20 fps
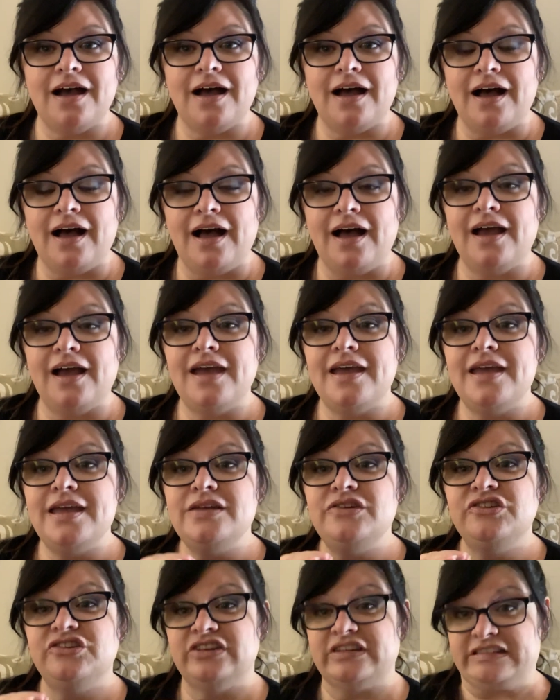
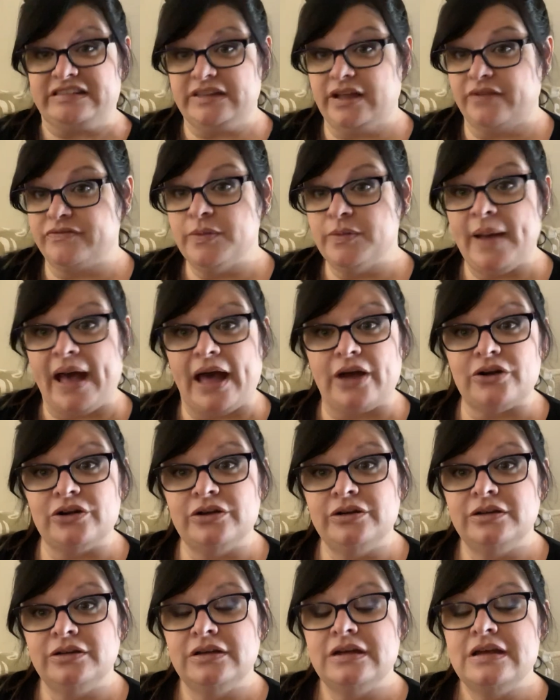I just love the
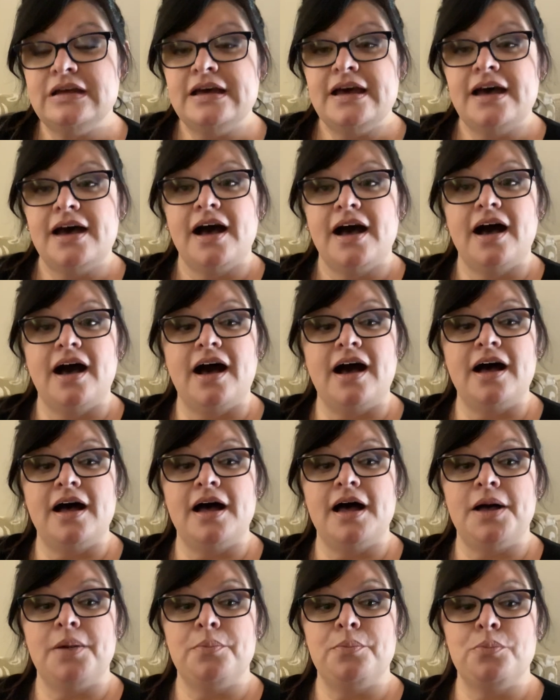pattern.
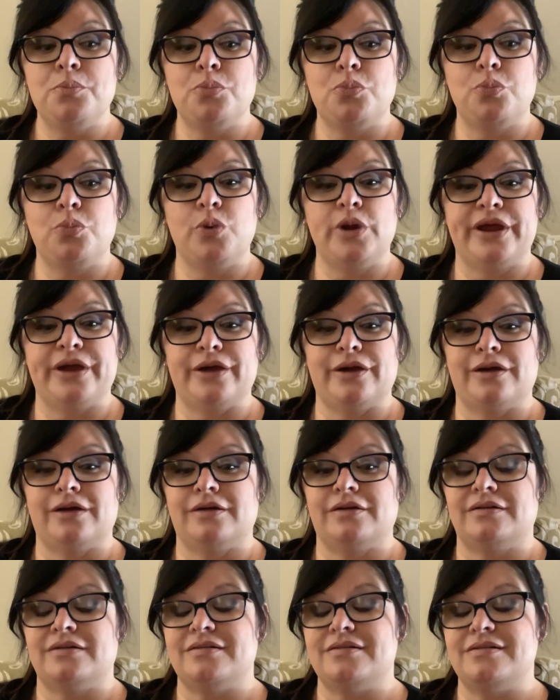
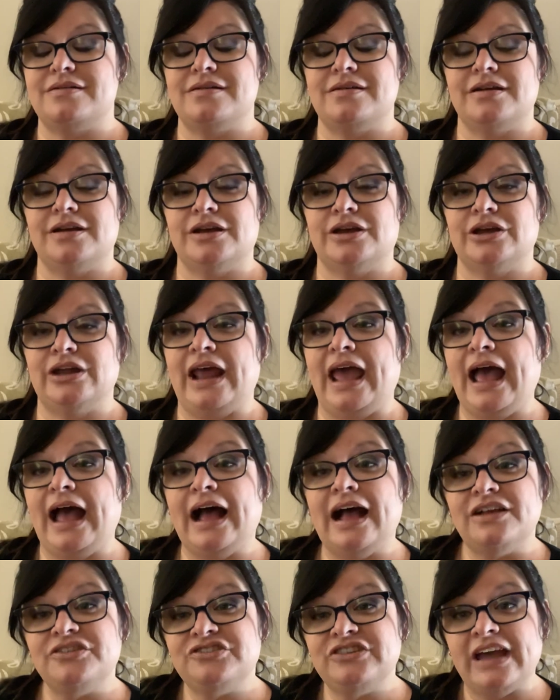We're gonna
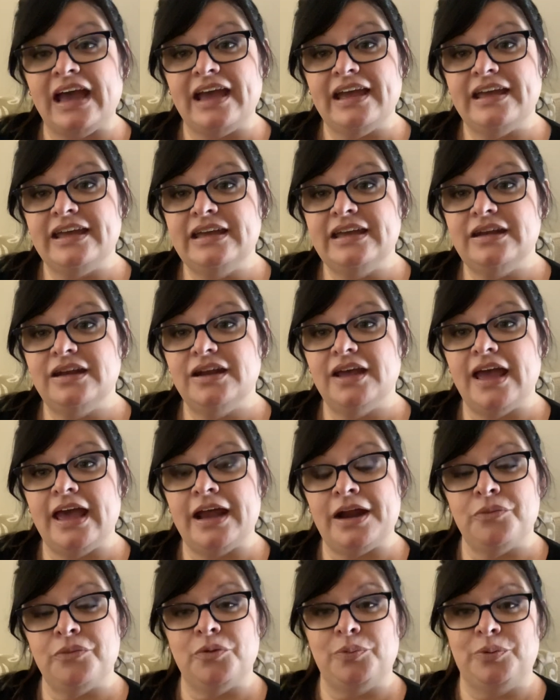hashtag it, and
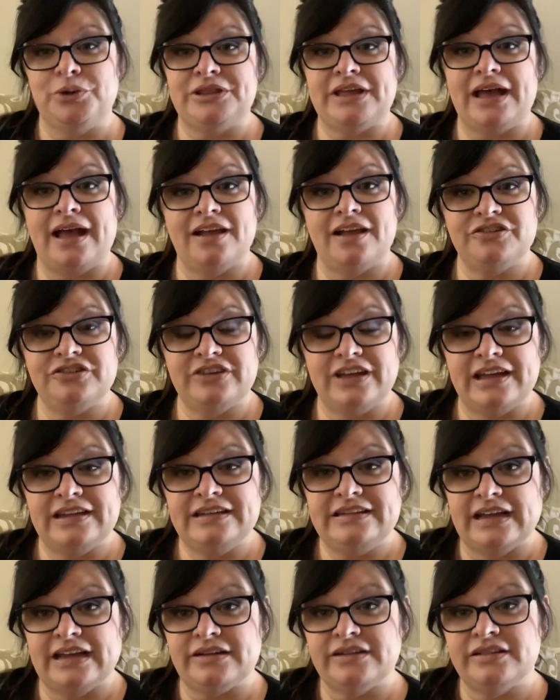I will put the hashtag
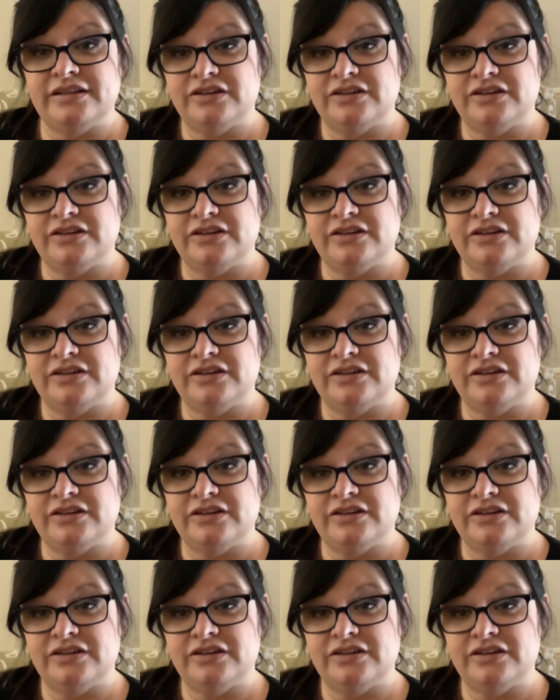down in the